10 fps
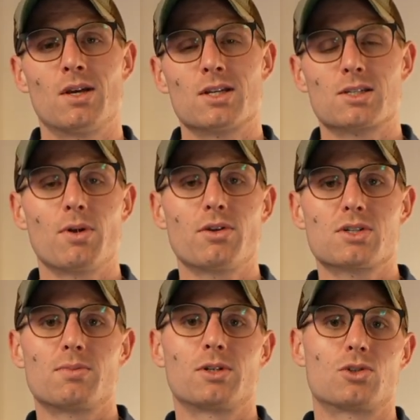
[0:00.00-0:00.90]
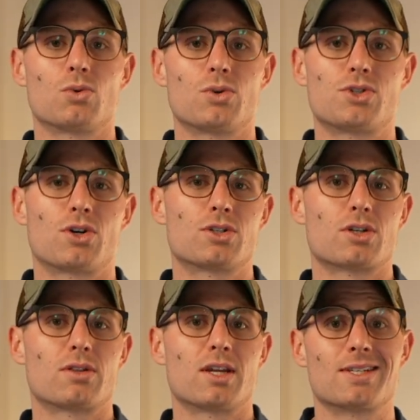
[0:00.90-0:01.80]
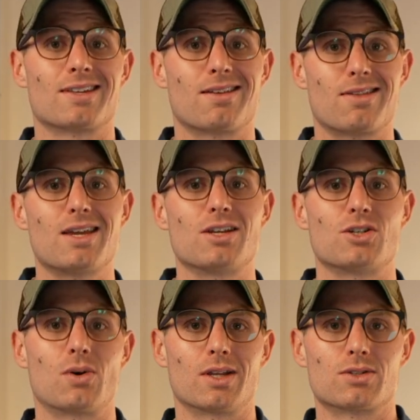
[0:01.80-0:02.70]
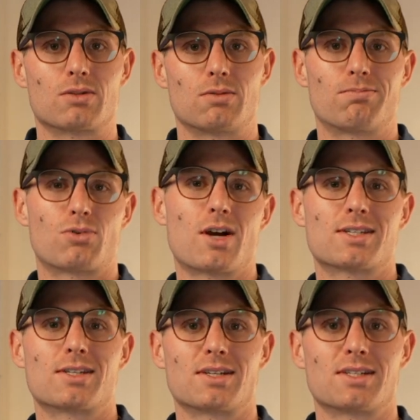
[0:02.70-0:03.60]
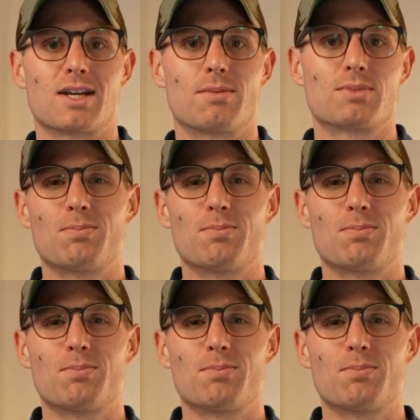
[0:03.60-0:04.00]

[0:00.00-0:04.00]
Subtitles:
Some other similar tools charge on things like thinking tokens or processing steps,